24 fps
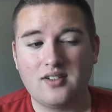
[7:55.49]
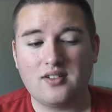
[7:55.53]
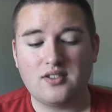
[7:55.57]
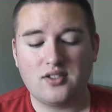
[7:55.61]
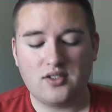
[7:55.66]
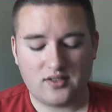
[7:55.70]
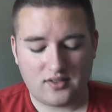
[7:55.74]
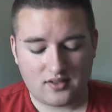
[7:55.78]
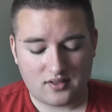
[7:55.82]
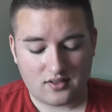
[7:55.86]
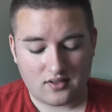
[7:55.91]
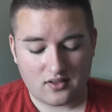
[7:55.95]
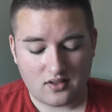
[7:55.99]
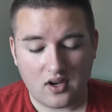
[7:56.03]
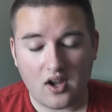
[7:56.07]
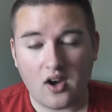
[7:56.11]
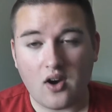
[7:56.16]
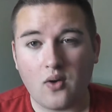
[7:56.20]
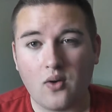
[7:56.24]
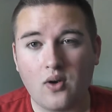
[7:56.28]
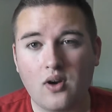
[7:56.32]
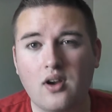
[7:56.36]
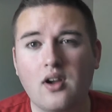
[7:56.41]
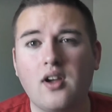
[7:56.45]
Just
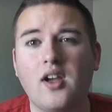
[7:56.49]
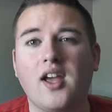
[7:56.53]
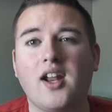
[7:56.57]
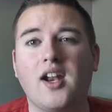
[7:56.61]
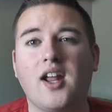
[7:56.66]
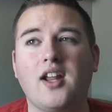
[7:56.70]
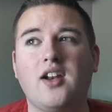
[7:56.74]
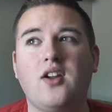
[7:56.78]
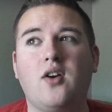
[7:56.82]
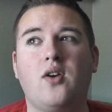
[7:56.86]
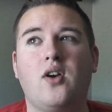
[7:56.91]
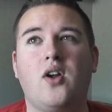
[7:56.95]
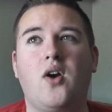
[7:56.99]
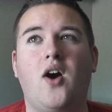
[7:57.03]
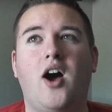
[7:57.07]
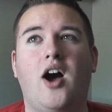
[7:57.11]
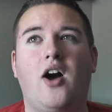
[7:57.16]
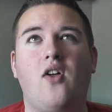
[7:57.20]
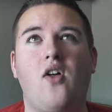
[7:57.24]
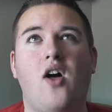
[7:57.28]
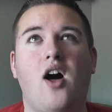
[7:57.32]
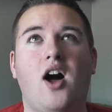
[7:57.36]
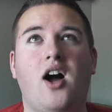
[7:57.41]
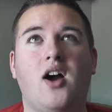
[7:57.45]
no. And I don't know
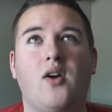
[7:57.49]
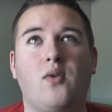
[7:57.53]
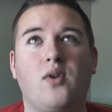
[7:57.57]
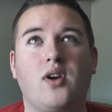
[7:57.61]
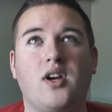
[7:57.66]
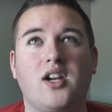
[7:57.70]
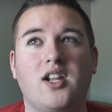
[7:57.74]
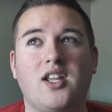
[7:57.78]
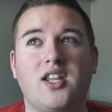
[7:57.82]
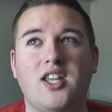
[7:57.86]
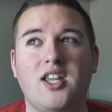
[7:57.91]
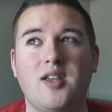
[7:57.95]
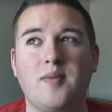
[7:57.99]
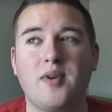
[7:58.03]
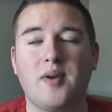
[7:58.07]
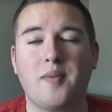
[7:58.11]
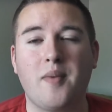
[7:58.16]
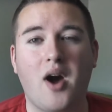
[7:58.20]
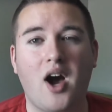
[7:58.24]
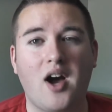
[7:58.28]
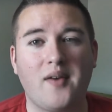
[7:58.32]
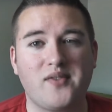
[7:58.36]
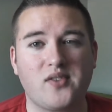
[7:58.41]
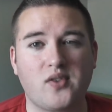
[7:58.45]
how long we're going to keep him
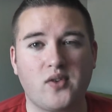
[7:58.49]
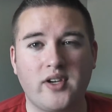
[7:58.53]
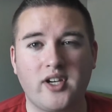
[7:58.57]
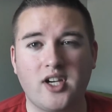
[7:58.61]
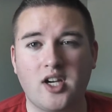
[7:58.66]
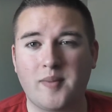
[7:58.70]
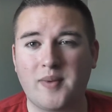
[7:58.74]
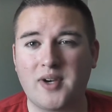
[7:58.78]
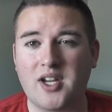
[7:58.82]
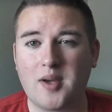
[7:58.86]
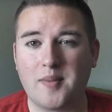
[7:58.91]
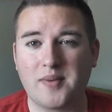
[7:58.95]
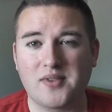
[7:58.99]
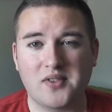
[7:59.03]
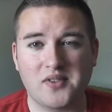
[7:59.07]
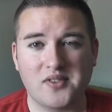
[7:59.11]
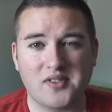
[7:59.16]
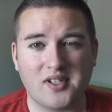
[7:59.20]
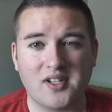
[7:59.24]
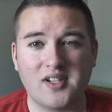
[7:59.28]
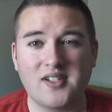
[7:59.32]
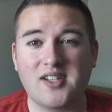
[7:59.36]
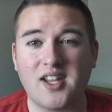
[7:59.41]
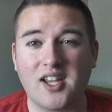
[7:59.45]
off screen, how many
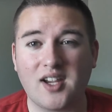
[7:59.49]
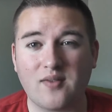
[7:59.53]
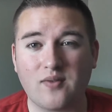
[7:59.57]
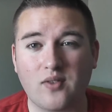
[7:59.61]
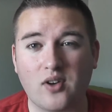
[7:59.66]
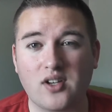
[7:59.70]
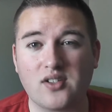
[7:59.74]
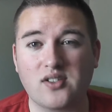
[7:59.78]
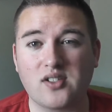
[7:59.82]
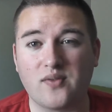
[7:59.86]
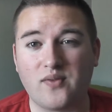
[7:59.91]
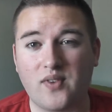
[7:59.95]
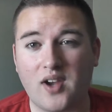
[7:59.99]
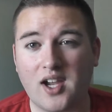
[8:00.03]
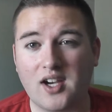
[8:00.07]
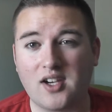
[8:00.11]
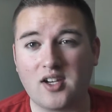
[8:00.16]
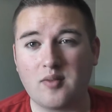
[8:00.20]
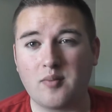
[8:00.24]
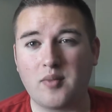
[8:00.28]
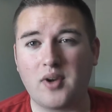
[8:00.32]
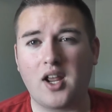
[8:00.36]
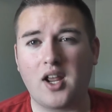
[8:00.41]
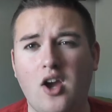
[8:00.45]
episodes it's going to take for us to find
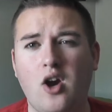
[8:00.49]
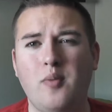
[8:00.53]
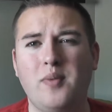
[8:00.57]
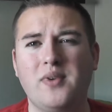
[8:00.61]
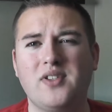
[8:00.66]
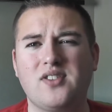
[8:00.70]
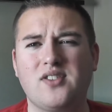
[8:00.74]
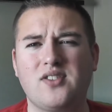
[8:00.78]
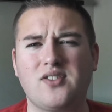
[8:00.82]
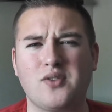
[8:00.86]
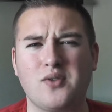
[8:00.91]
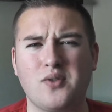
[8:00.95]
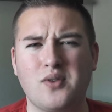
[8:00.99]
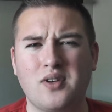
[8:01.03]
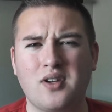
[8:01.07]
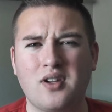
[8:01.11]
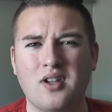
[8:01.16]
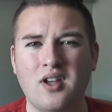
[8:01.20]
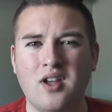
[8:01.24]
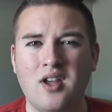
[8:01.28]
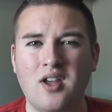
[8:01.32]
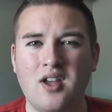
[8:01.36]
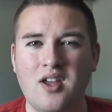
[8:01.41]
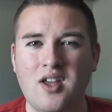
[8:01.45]
him, hope it's soon.
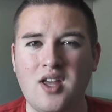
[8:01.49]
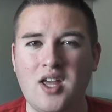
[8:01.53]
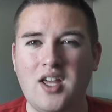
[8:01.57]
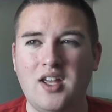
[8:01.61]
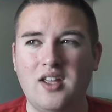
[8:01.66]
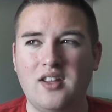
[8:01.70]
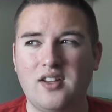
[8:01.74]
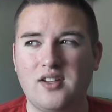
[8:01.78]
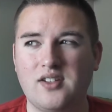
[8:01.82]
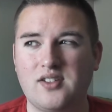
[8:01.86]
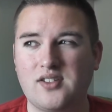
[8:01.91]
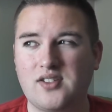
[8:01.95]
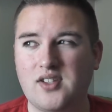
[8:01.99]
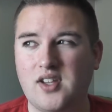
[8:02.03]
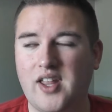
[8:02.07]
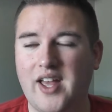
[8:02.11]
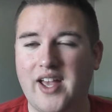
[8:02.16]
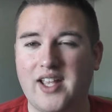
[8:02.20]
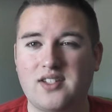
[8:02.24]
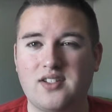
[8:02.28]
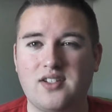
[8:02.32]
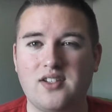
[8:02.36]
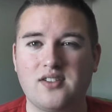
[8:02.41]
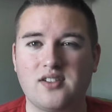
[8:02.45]
This is the
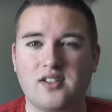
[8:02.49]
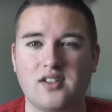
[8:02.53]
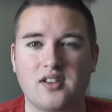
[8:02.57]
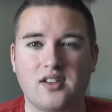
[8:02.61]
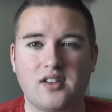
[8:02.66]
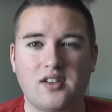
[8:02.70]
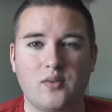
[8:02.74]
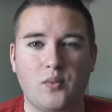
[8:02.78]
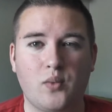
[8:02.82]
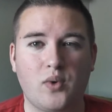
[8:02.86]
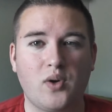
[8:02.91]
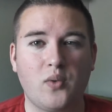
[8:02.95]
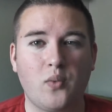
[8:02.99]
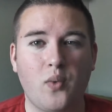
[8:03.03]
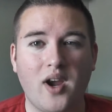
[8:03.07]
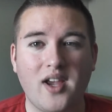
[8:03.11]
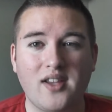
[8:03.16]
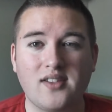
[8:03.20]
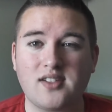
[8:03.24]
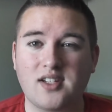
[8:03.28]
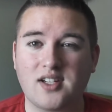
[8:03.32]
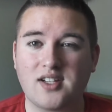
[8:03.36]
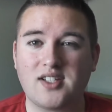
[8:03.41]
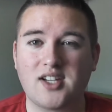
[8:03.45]
last season. We're
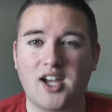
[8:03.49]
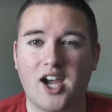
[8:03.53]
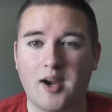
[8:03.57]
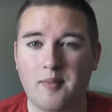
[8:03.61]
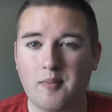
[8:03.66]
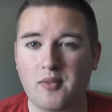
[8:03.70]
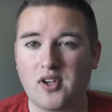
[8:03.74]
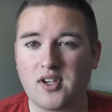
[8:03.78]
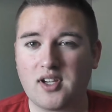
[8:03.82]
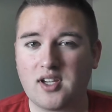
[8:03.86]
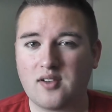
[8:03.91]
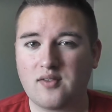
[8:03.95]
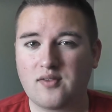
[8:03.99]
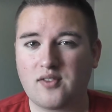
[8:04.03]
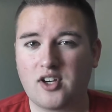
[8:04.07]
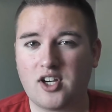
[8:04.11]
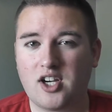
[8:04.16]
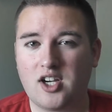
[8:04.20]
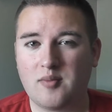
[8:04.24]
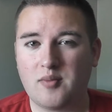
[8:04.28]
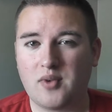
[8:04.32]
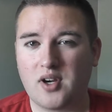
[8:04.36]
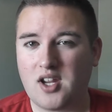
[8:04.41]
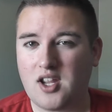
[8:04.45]
wasting time looking for
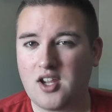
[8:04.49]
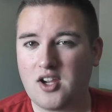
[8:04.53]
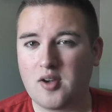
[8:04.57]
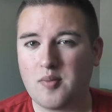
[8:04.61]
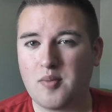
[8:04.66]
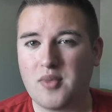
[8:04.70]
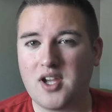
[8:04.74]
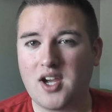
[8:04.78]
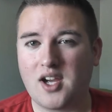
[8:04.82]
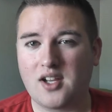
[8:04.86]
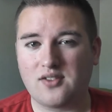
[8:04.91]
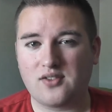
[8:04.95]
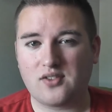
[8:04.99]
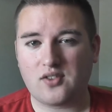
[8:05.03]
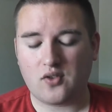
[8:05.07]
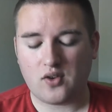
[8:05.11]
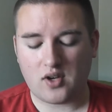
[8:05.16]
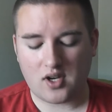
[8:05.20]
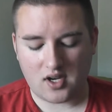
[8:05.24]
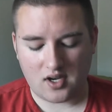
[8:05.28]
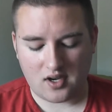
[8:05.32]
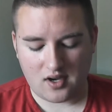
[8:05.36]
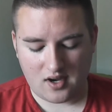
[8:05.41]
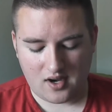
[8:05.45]
him when he could be on
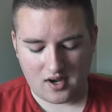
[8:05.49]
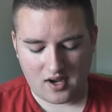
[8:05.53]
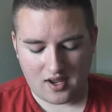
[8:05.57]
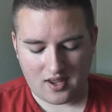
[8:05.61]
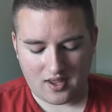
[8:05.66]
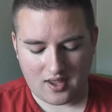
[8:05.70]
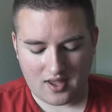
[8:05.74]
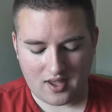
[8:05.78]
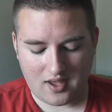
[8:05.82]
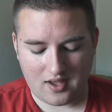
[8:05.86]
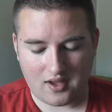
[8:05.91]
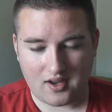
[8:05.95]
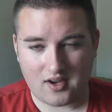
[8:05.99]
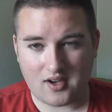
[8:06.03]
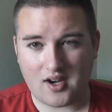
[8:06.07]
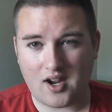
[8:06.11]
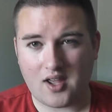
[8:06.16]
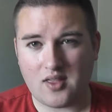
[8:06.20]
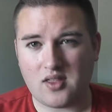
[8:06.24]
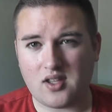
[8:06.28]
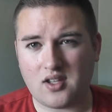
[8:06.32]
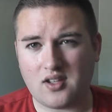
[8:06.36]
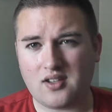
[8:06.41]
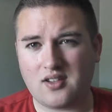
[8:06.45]
screen, and
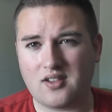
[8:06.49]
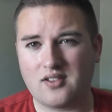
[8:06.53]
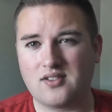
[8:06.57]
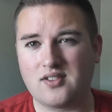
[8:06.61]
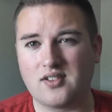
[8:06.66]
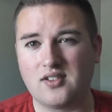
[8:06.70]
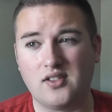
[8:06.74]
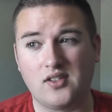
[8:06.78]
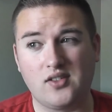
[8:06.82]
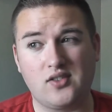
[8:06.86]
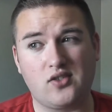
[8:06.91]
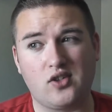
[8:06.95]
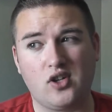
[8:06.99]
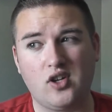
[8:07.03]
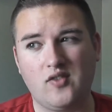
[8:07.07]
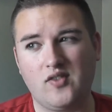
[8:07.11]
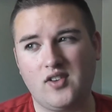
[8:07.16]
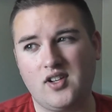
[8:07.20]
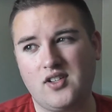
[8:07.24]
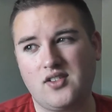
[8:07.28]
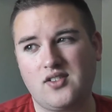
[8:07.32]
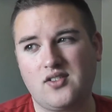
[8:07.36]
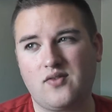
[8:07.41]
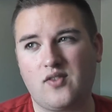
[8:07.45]
I think it's a
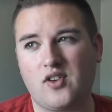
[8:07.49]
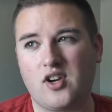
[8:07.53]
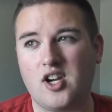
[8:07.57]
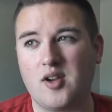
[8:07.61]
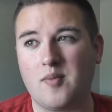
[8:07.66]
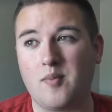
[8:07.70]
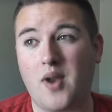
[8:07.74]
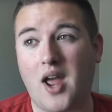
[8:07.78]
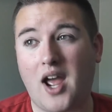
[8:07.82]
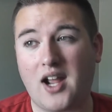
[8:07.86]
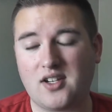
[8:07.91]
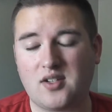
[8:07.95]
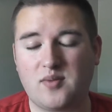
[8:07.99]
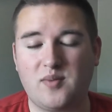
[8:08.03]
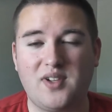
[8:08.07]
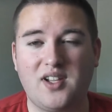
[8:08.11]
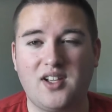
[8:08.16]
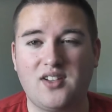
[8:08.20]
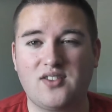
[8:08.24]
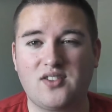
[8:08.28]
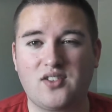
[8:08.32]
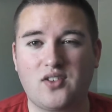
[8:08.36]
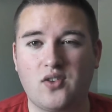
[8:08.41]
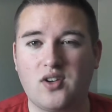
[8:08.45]
disservice for him not to be
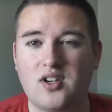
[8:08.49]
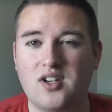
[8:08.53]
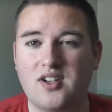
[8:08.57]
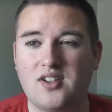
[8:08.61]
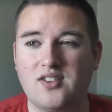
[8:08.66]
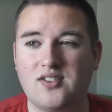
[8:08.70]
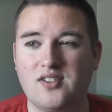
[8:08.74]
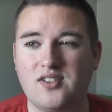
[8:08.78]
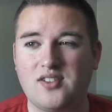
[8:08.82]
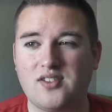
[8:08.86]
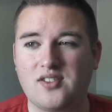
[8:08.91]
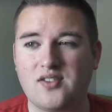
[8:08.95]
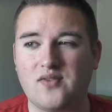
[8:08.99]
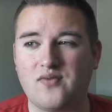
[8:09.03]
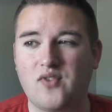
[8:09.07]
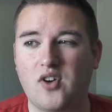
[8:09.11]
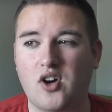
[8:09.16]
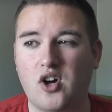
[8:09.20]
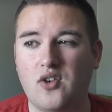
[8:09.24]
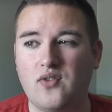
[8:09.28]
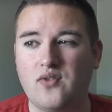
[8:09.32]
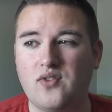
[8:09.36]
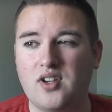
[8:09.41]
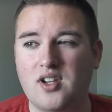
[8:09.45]
on screen because he's
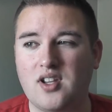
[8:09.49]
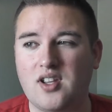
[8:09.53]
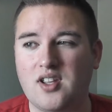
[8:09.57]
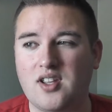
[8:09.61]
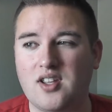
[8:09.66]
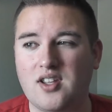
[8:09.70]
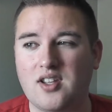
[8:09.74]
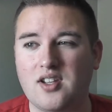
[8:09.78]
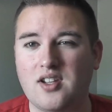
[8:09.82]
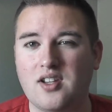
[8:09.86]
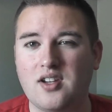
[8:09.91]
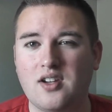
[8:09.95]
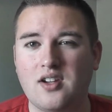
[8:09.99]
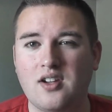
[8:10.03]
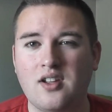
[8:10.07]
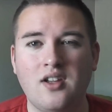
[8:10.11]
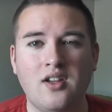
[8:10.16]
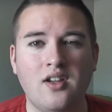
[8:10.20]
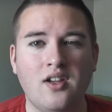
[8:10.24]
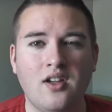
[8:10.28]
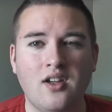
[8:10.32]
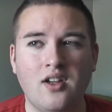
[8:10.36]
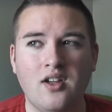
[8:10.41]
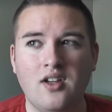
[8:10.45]
involved in
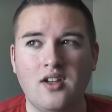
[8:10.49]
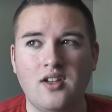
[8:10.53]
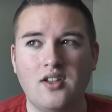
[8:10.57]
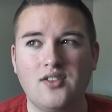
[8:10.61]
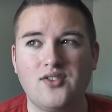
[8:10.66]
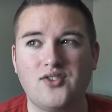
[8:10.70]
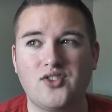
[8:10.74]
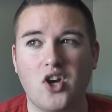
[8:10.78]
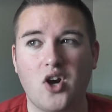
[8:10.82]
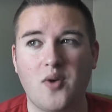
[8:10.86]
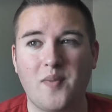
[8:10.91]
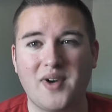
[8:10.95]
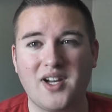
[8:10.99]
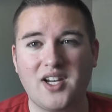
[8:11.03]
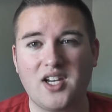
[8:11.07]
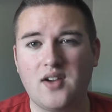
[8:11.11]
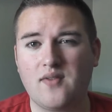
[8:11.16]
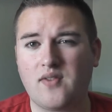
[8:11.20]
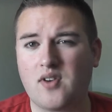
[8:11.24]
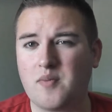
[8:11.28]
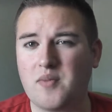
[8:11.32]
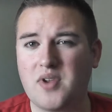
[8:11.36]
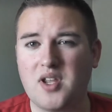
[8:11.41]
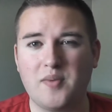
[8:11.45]
so many
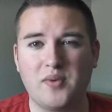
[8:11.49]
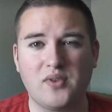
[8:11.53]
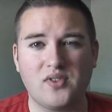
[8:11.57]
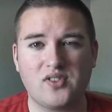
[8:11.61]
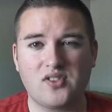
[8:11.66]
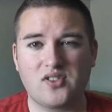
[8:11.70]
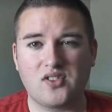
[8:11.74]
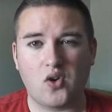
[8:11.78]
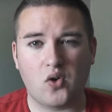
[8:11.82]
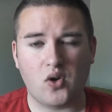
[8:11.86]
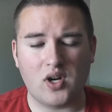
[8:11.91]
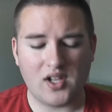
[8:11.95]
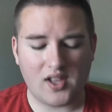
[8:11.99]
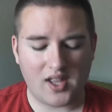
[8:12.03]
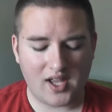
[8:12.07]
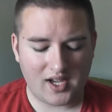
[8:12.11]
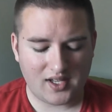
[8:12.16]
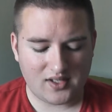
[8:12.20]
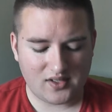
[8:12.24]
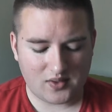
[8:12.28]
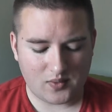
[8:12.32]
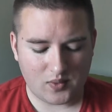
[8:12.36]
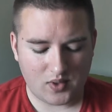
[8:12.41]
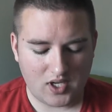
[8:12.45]
different people's
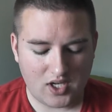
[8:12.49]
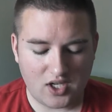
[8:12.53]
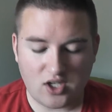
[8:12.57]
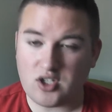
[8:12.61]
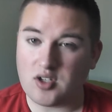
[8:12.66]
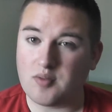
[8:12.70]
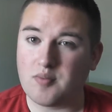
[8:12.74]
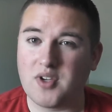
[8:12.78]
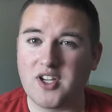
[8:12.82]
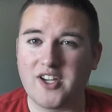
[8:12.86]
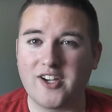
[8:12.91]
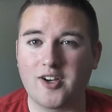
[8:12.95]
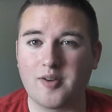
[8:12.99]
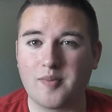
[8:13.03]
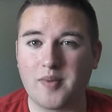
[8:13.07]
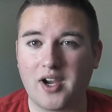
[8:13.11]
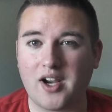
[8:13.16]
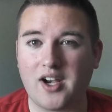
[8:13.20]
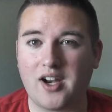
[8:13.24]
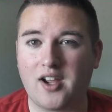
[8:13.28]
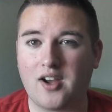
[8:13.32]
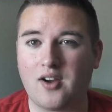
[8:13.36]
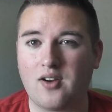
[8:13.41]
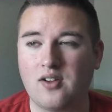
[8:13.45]
storylines where he should be here
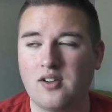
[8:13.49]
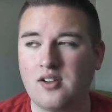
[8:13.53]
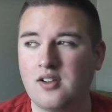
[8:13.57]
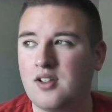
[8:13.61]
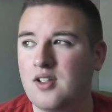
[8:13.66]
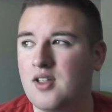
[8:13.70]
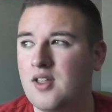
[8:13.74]
by now.